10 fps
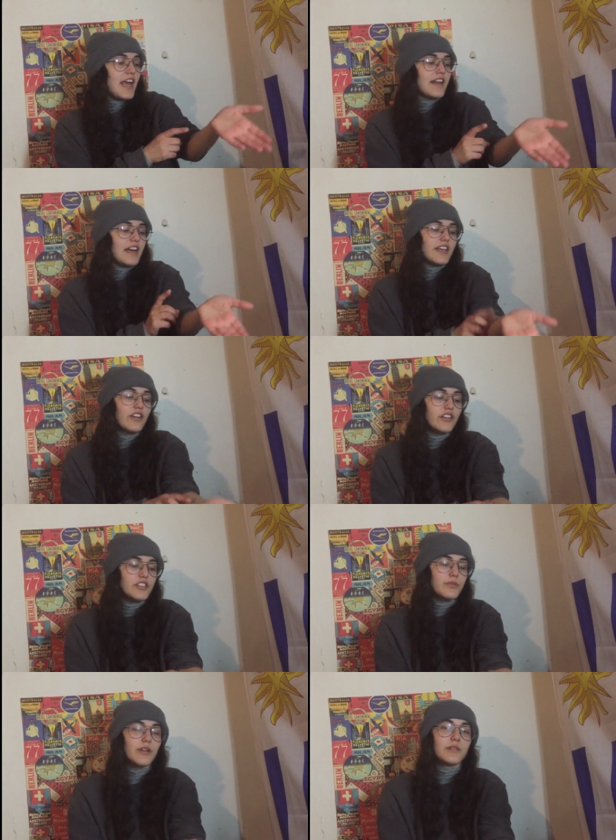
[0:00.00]
And I got
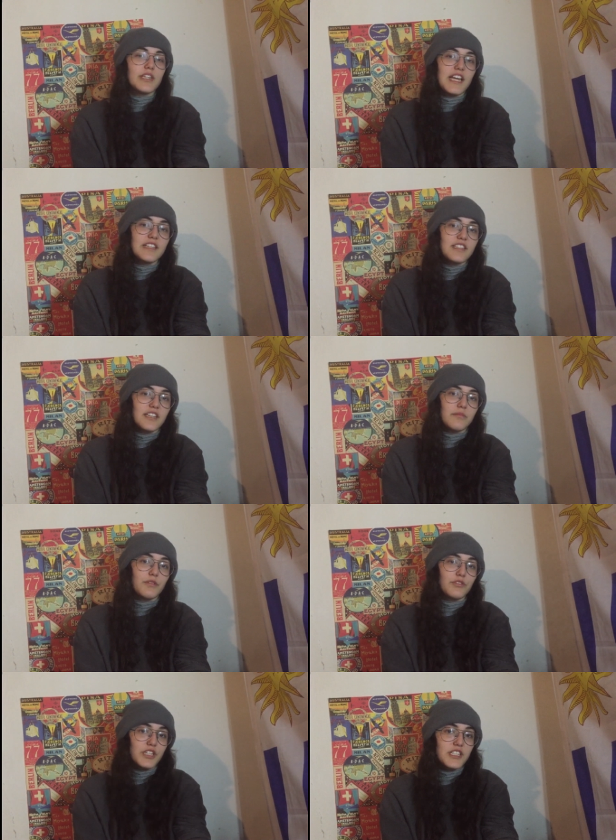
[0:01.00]
this when I was 18
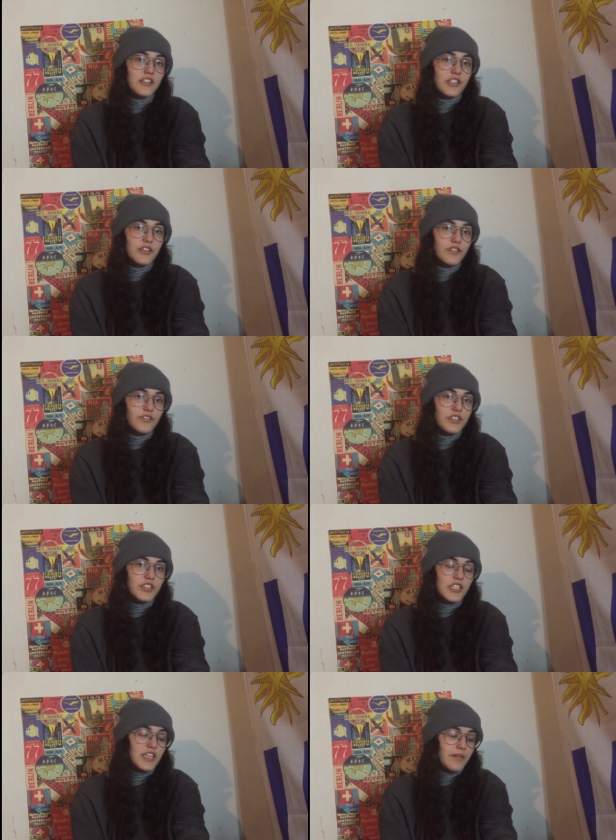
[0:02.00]
before I started
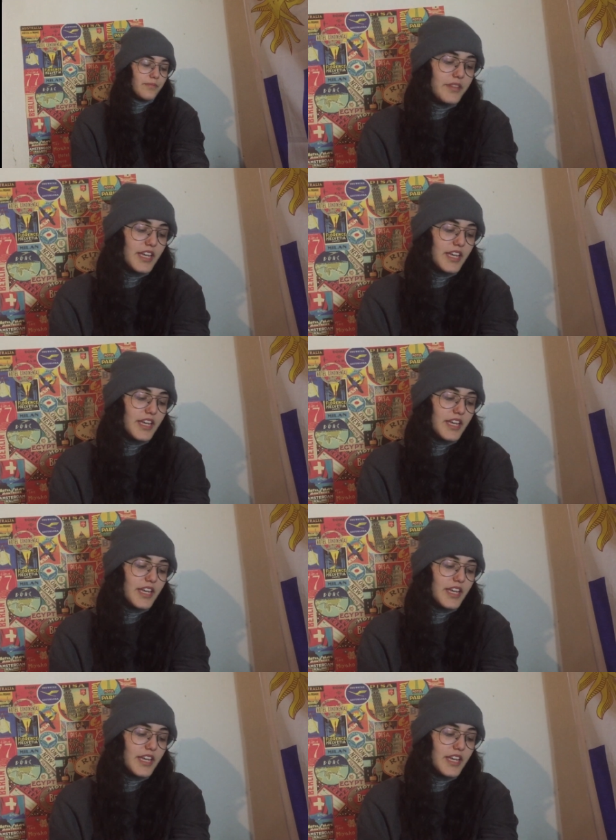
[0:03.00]
university.